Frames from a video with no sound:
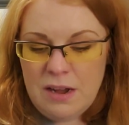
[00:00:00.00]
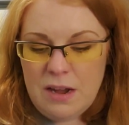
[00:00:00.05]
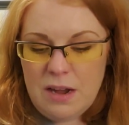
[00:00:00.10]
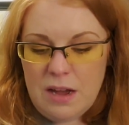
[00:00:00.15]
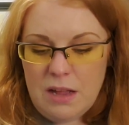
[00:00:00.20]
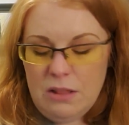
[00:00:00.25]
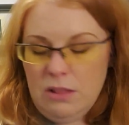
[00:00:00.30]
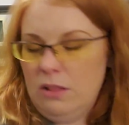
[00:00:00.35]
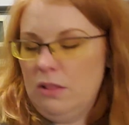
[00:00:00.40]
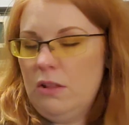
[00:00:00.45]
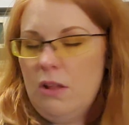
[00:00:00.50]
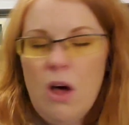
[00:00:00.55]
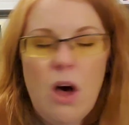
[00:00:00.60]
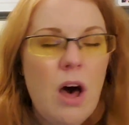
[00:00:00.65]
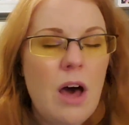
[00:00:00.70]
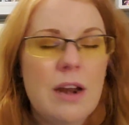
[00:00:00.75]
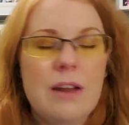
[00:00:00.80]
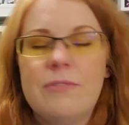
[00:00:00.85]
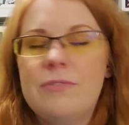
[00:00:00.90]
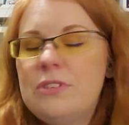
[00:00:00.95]
a
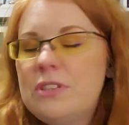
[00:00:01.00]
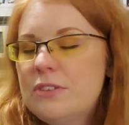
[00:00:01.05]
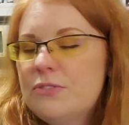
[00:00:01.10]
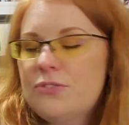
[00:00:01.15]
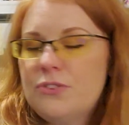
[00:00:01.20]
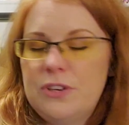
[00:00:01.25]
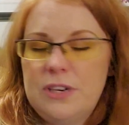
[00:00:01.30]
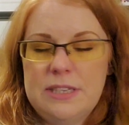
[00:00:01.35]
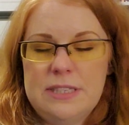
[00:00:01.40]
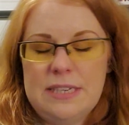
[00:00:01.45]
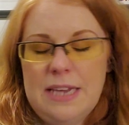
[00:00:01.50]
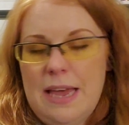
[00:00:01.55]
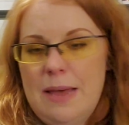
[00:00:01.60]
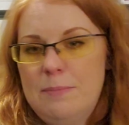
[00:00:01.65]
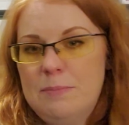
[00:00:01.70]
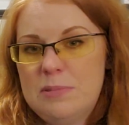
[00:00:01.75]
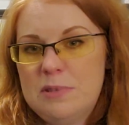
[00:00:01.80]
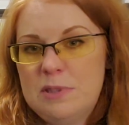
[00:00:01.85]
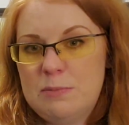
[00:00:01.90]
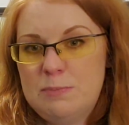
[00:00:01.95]
lot of different
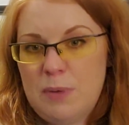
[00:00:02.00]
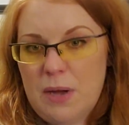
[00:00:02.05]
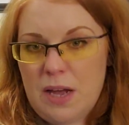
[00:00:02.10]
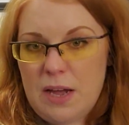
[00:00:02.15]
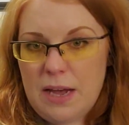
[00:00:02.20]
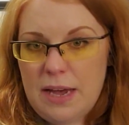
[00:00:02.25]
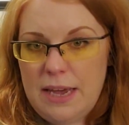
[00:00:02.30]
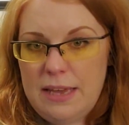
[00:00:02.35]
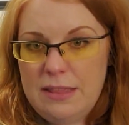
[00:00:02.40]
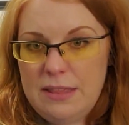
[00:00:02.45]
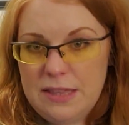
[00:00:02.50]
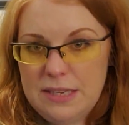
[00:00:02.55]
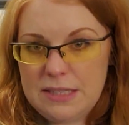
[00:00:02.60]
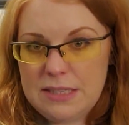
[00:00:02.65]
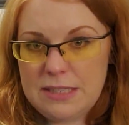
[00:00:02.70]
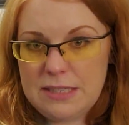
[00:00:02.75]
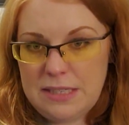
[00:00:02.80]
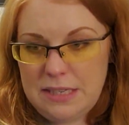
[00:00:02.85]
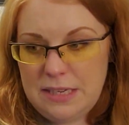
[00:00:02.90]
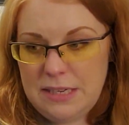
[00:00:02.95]
attempts behind the
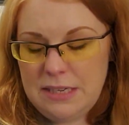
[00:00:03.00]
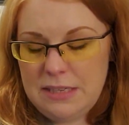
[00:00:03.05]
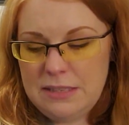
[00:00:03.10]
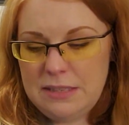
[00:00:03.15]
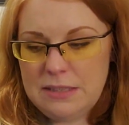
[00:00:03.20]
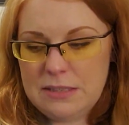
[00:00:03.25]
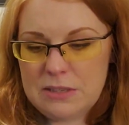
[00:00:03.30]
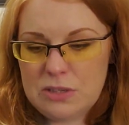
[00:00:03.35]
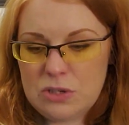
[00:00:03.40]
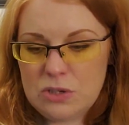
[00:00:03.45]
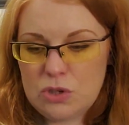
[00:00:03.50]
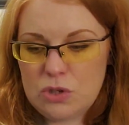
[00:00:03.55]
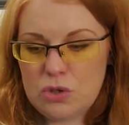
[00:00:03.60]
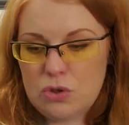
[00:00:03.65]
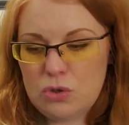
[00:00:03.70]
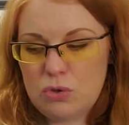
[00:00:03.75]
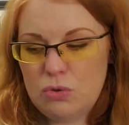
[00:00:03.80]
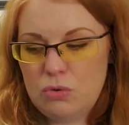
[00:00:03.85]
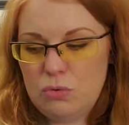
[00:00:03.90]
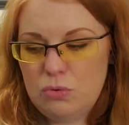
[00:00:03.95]
scenes
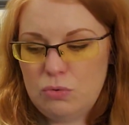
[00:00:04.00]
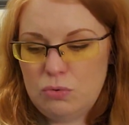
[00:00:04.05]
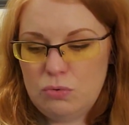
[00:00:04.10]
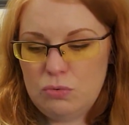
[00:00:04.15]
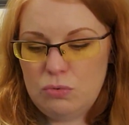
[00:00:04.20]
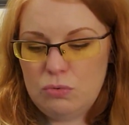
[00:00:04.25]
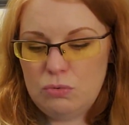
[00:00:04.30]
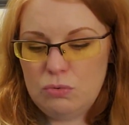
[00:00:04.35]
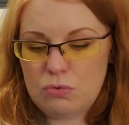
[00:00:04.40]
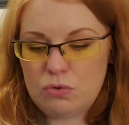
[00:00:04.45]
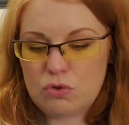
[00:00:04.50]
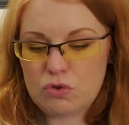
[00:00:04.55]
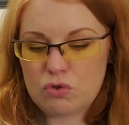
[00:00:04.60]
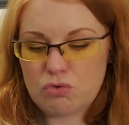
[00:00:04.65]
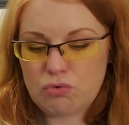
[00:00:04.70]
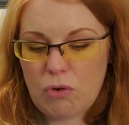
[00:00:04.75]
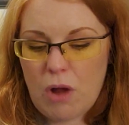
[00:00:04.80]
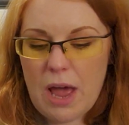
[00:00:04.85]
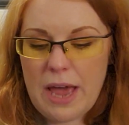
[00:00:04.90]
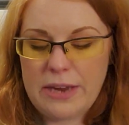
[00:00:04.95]
to
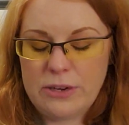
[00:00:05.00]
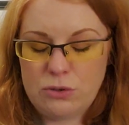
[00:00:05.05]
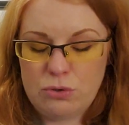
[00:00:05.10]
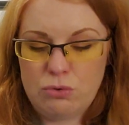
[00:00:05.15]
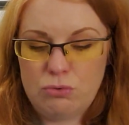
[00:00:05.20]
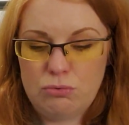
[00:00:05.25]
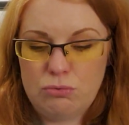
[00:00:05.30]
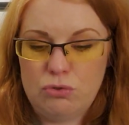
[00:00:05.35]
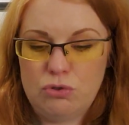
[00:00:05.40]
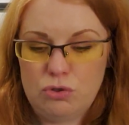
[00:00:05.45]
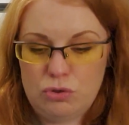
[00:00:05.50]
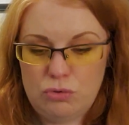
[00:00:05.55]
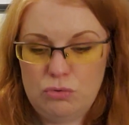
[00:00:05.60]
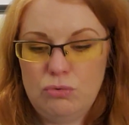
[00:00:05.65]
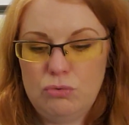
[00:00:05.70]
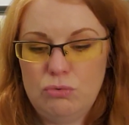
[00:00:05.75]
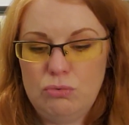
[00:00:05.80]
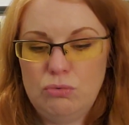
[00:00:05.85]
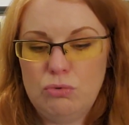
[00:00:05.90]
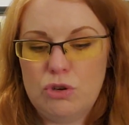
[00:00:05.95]
try to
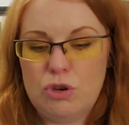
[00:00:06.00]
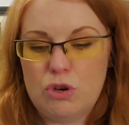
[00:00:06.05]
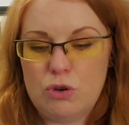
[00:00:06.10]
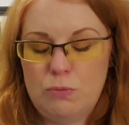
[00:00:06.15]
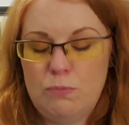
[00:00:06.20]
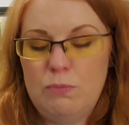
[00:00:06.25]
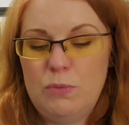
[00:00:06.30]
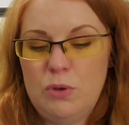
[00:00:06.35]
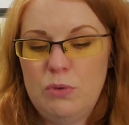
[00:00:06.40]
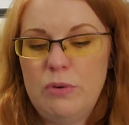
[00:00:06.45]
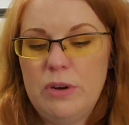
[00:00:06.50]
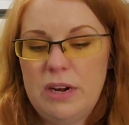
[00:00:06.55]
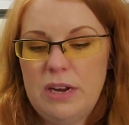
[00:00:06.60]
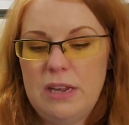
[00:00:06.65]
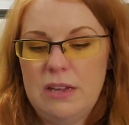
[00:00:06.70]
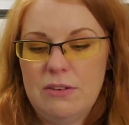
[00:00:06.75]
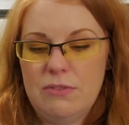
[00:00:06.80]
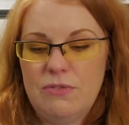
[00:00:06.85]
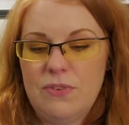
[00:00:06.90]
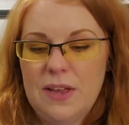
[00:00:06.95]
do
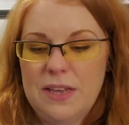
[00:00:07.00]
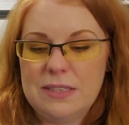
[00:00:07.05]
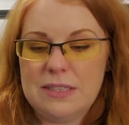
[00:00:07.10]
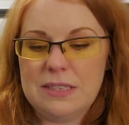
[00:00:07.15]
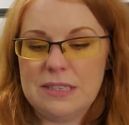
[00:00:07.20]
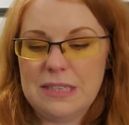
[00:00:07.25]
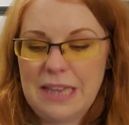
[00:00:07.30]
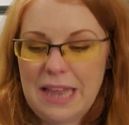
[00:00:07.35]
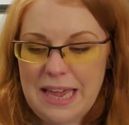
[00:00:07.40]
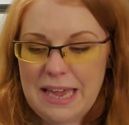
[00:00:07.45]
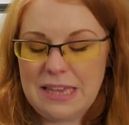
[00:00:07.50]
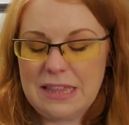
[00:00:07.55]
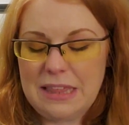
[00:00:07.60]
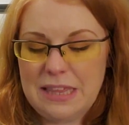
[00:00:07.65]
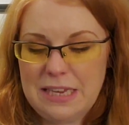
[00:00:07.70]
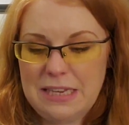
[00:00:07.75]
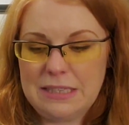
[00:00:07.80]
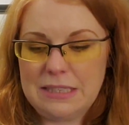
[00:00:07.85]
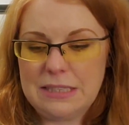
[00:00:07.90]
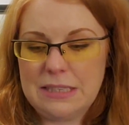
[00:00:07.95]
community events like
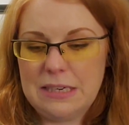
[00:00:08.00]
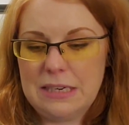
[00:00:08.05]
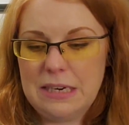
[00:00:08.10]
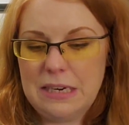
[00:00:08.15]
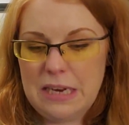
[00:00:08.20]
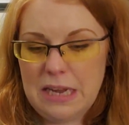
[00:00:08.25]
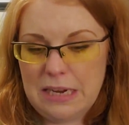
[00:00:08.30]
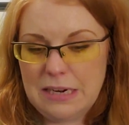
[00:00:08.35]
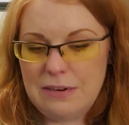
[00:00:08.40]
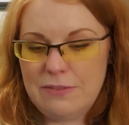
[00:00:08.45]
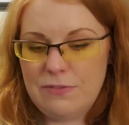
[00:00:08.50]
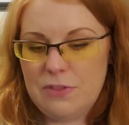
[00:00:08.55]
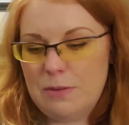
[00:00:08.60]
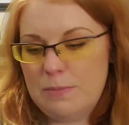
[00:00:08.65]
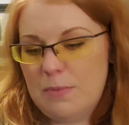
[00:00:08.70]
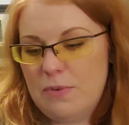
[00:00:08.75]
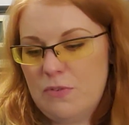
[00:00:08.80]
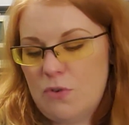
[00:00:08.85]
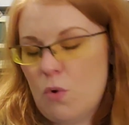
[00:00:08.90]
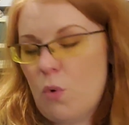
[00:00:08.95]
this, and none of
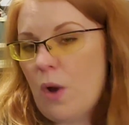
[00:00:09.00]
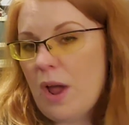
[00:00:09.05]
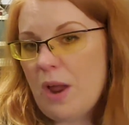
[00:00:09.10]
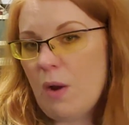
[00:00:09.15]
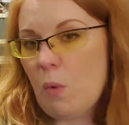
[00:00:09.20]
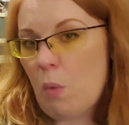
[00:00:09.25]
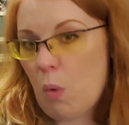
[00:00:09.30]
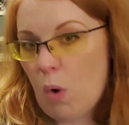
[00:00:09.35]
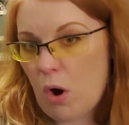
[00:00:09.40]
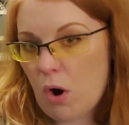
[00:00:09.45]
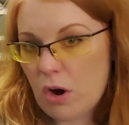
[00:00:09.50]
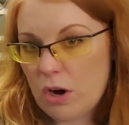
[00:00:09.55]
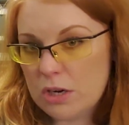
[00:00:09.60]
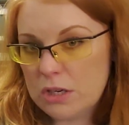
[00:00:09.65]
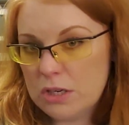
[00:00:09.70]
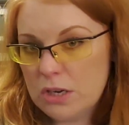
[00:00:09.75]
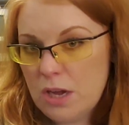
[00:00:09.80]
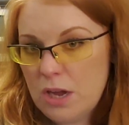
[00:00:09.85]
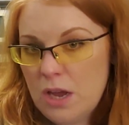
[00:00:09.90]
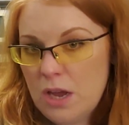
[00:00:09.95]
them have quite worked.